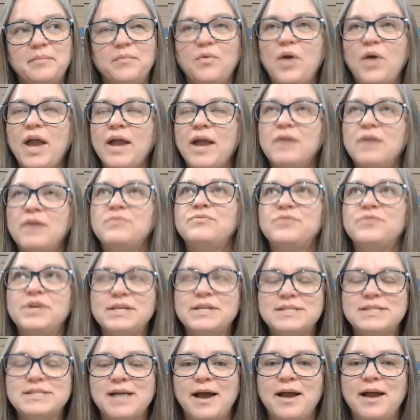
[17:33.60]
Every
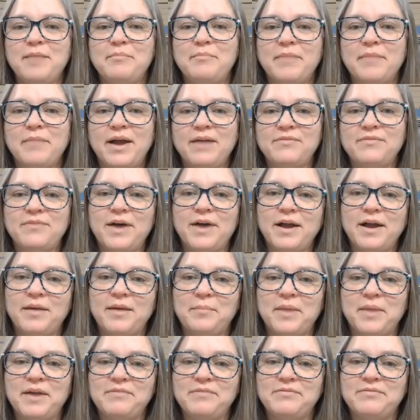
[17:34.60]
time my
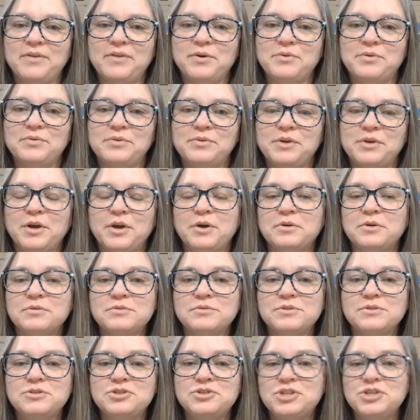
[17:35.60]
phone
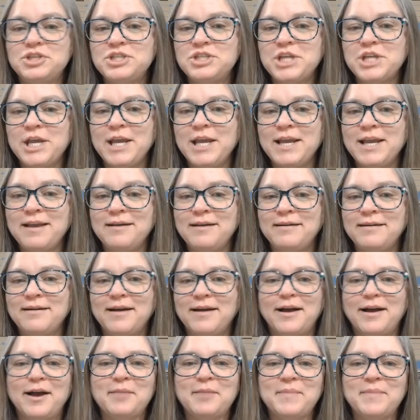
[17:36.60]
goes cha-ching,
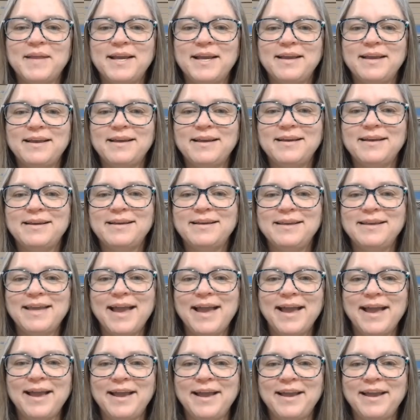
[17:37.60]
I'm like,
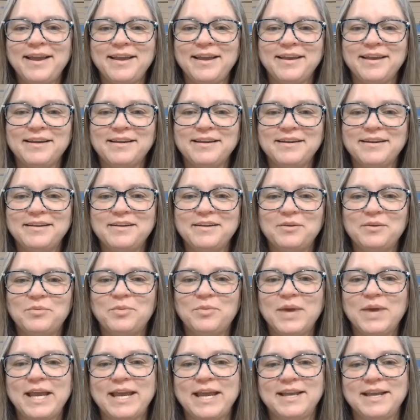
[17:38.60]
yay,
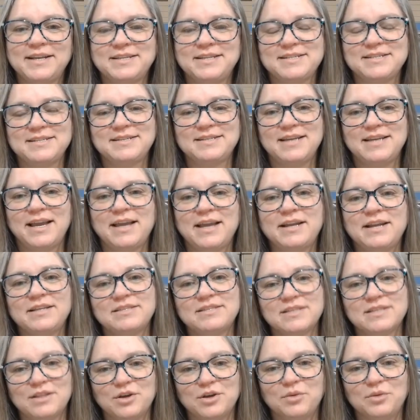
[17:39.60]
wait, and it's
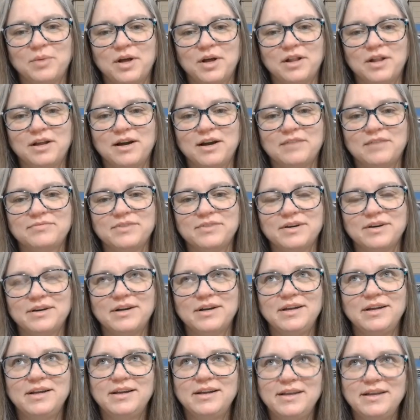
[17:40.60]
a lowball offer.
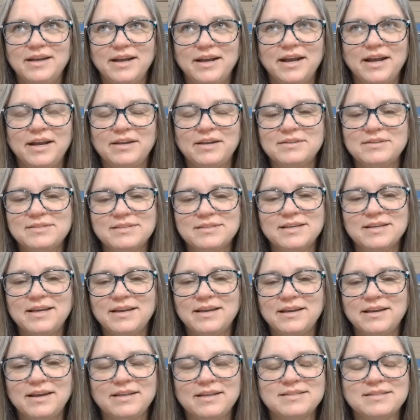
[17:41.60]
And
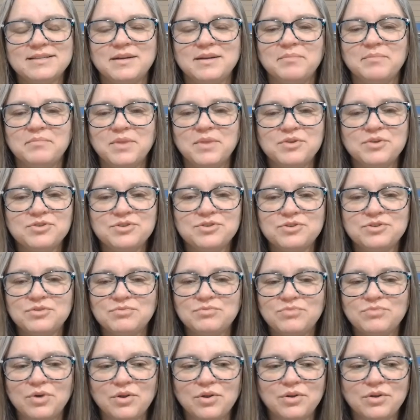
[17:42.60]
it's an emotional
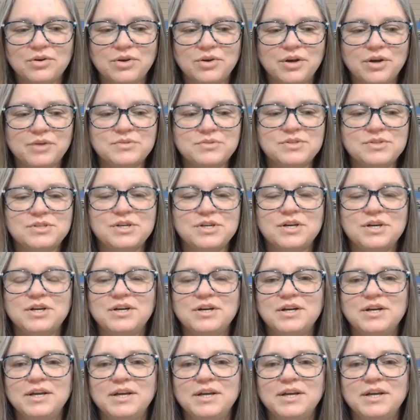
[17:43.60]
roller coaster.